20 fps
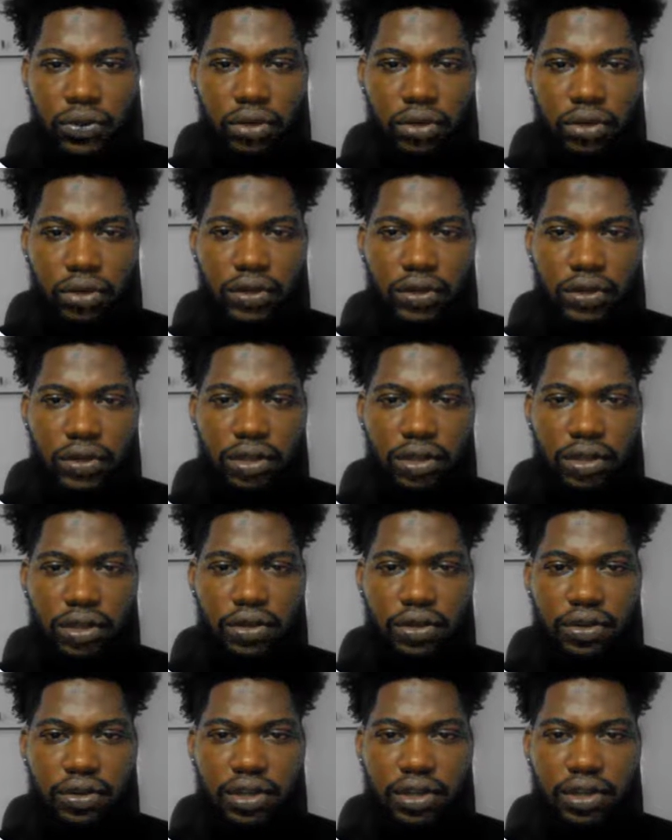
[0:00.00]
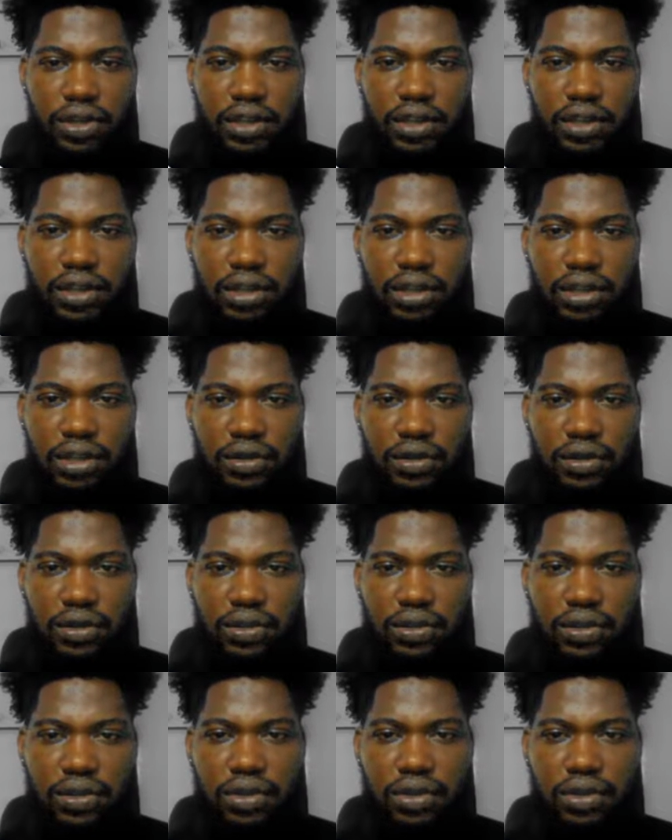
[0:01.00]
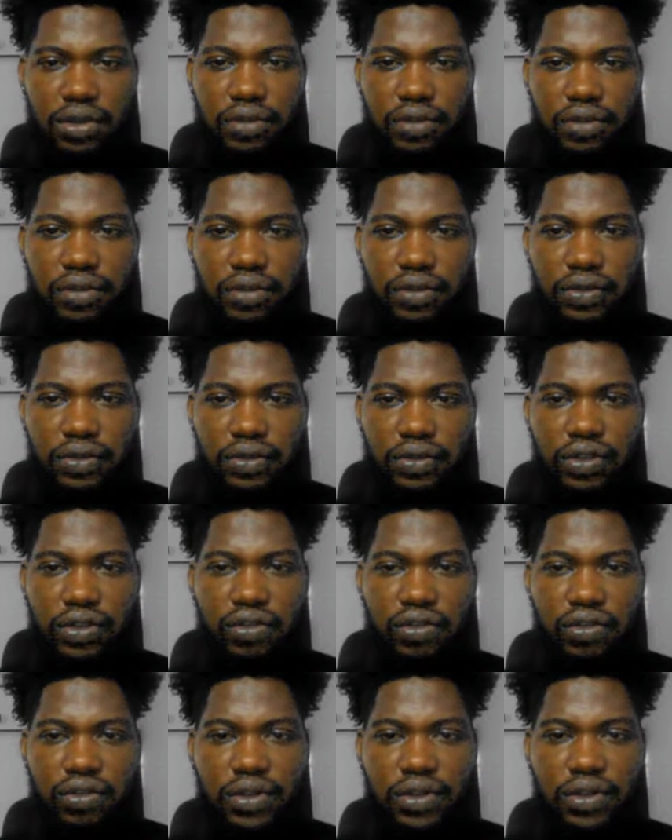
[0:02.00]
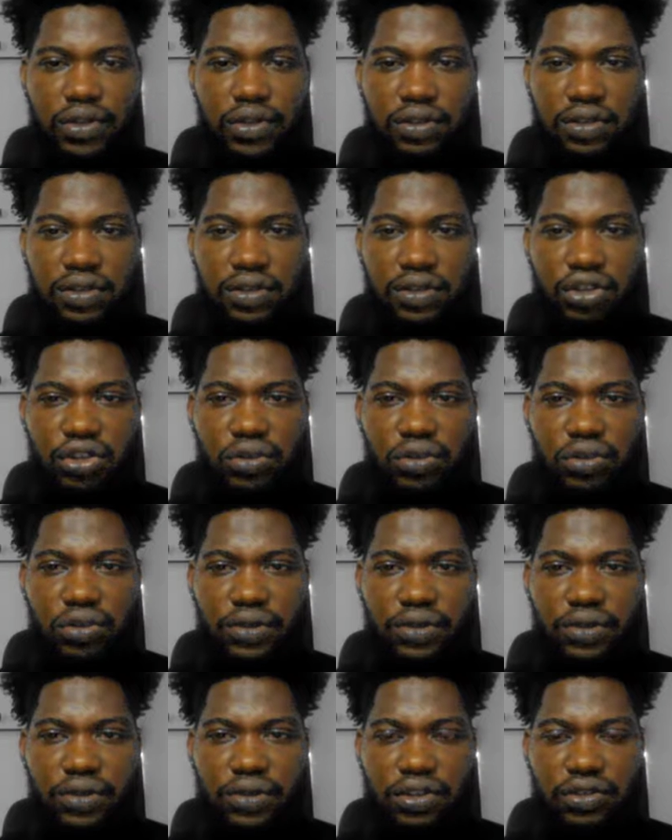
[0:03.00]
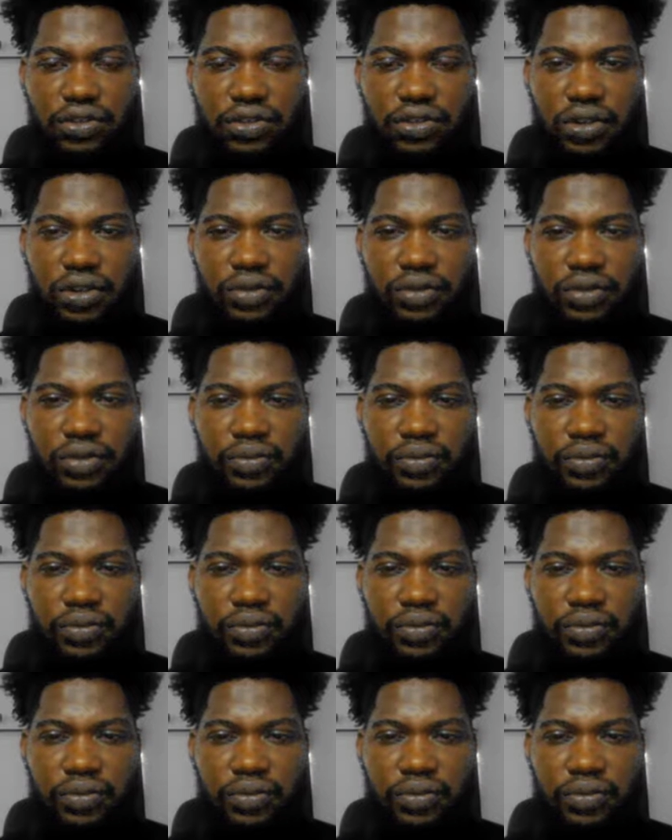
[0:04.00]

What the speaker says: So you see, the installation has started. It's installing. So in no minutes, the installation will finish installing.